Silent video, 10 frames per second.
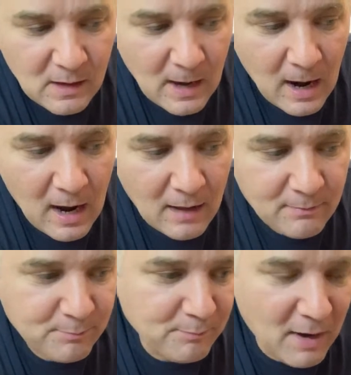
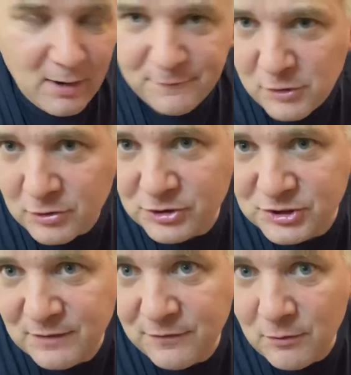But of
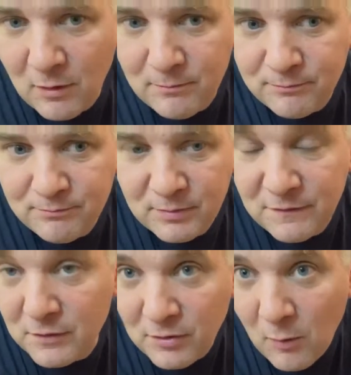course, if you
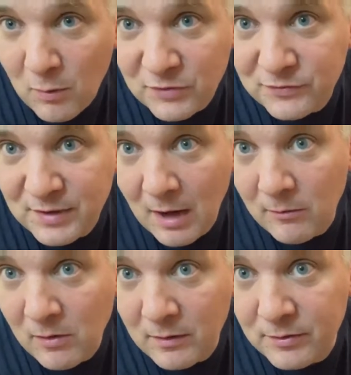don't want to
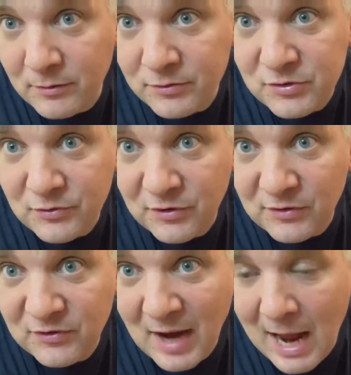download or use in
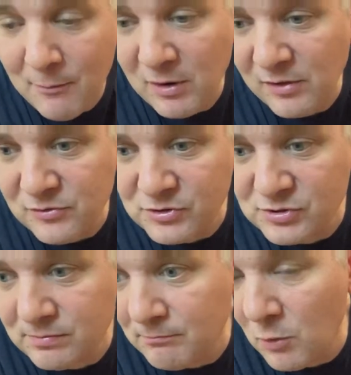Skype, we can
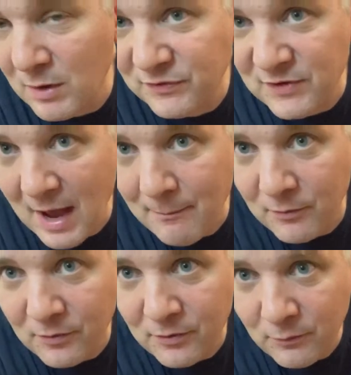use WhatsApp
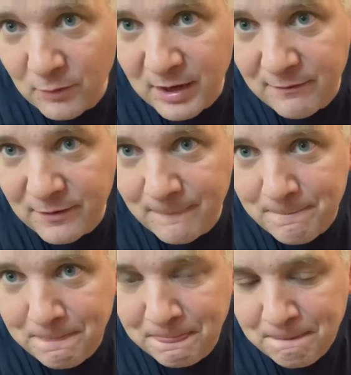or whatever.
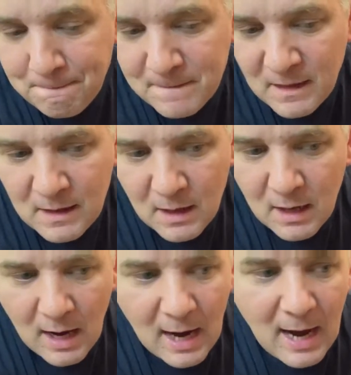
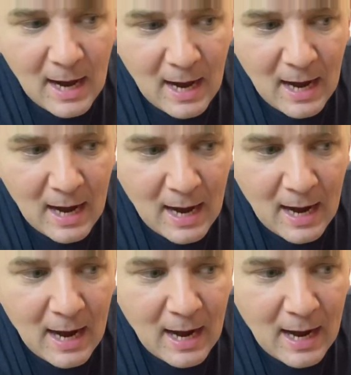
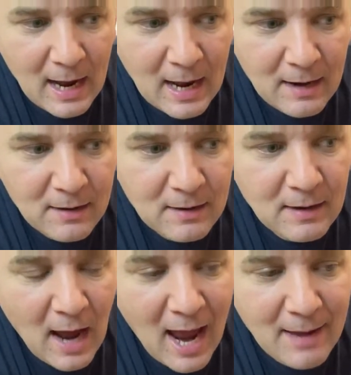
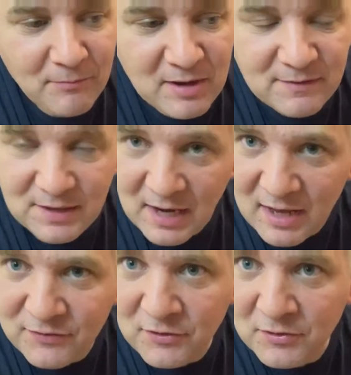And I'm giving the
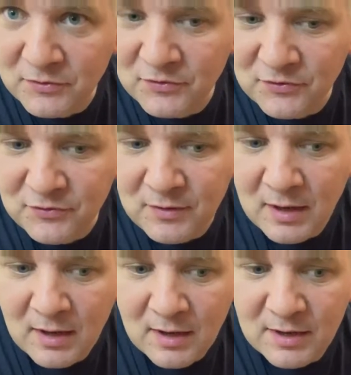lessons.
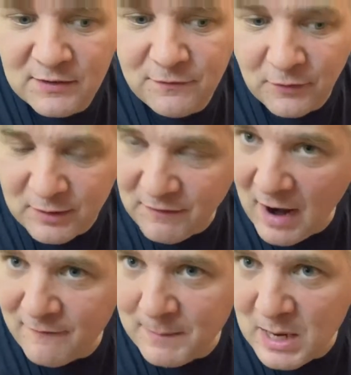It's
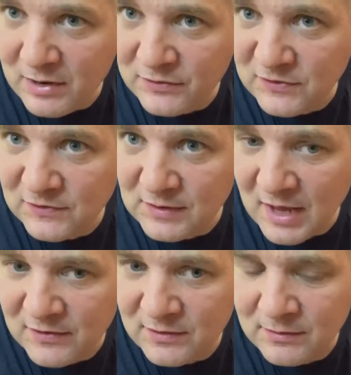45 minutes
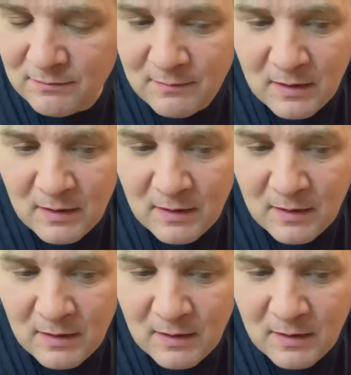lesson.